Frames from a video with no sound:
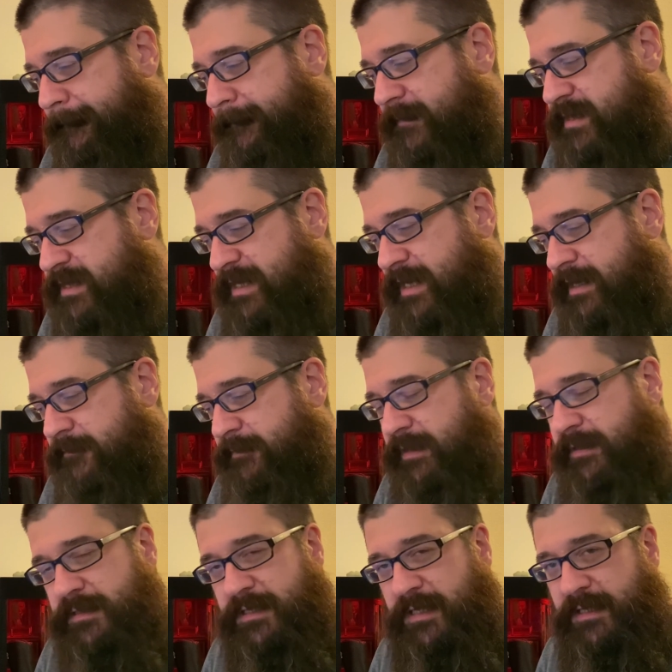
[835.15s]
sad,
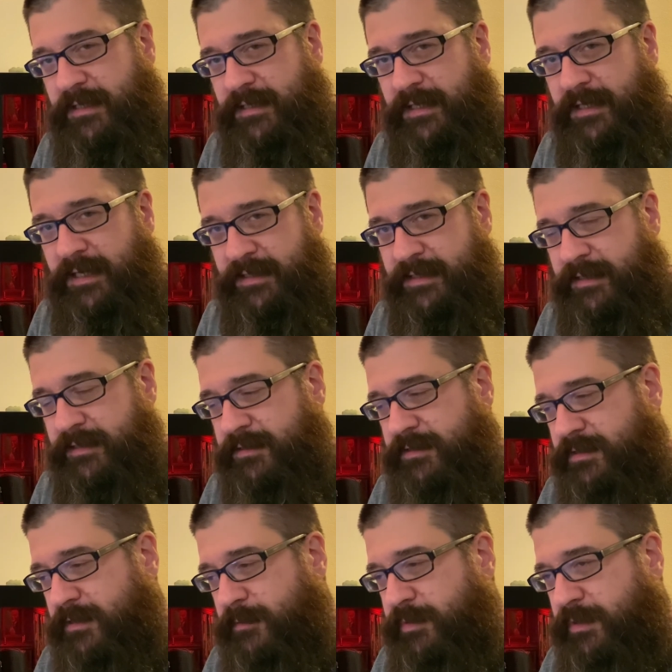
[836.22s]
melancholy ending
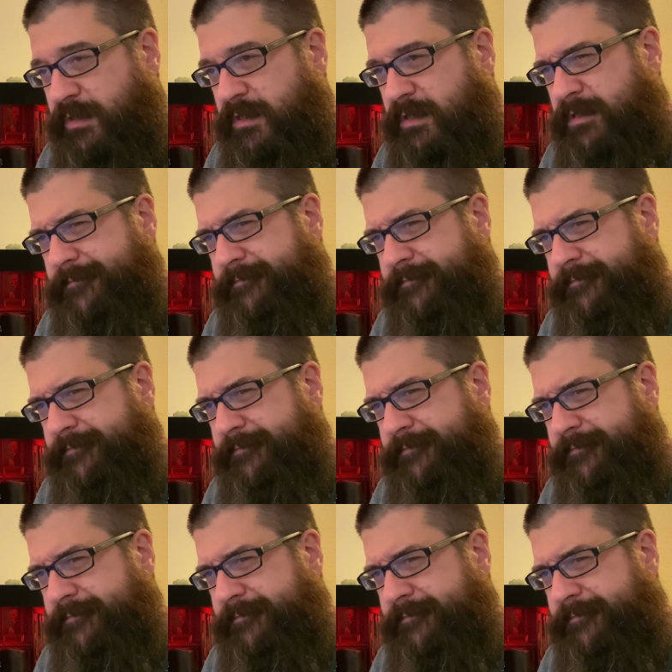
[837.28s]
to the book.